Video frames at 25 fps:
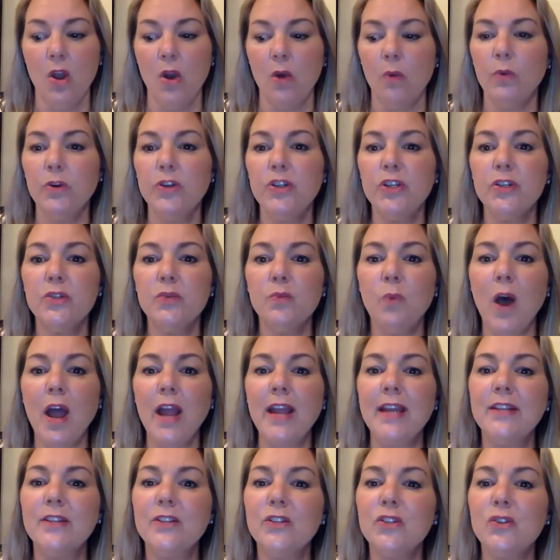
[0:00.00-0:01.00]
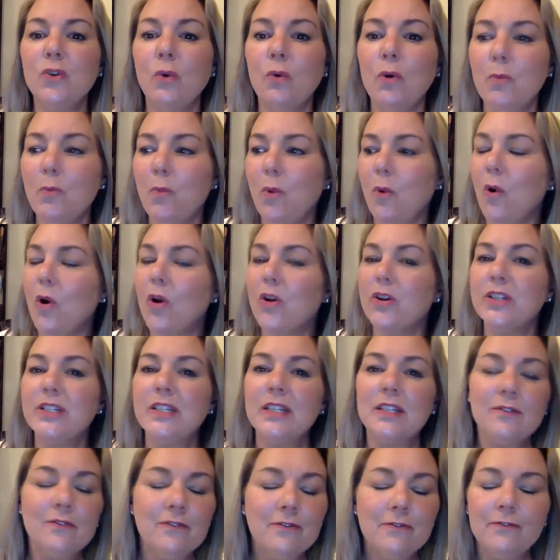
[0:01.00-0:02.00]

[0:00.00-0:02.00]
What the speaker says: which is why it's so important